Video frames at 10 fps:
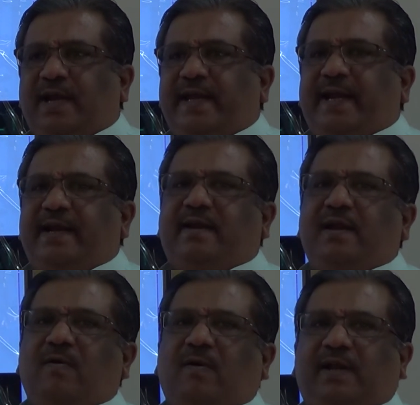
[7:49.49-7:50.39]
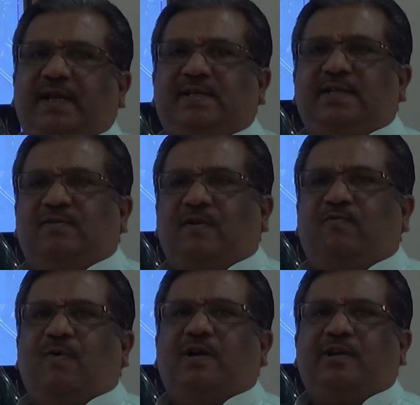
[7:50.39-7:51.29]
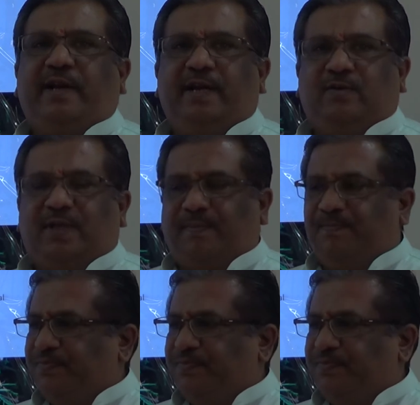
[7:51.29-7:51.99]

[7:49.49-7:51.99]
entry or exit of water into them.